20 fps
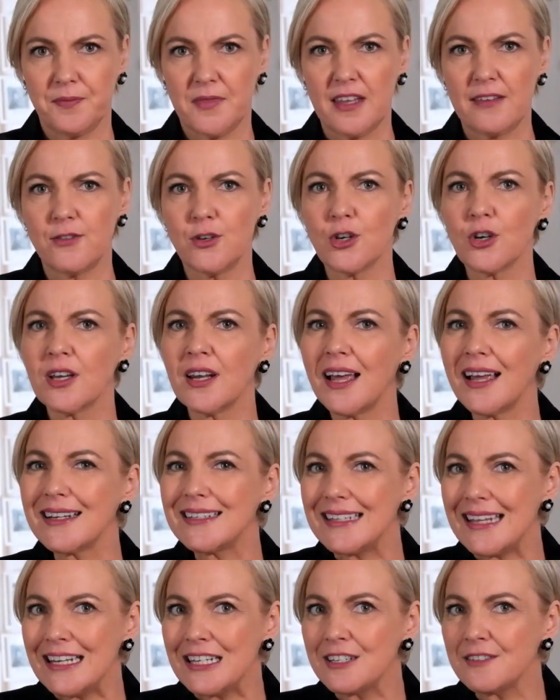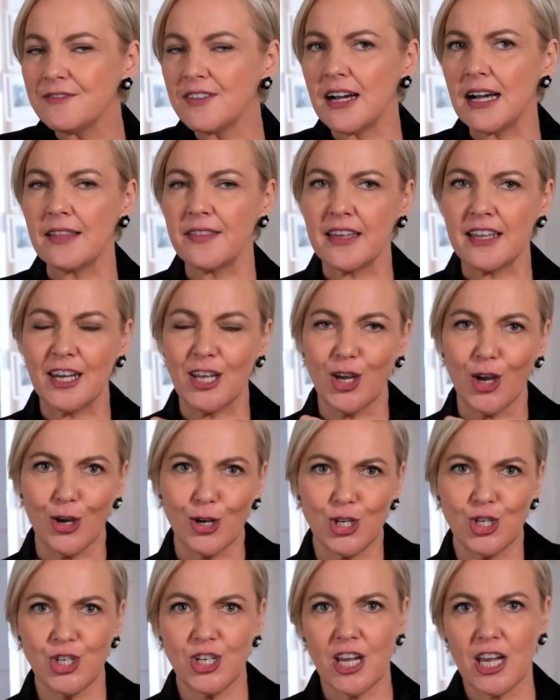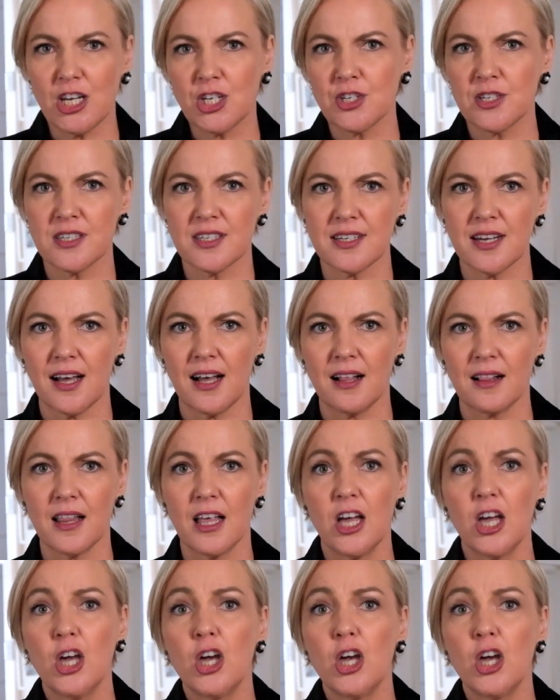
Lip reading: If you can identify their negotiation style,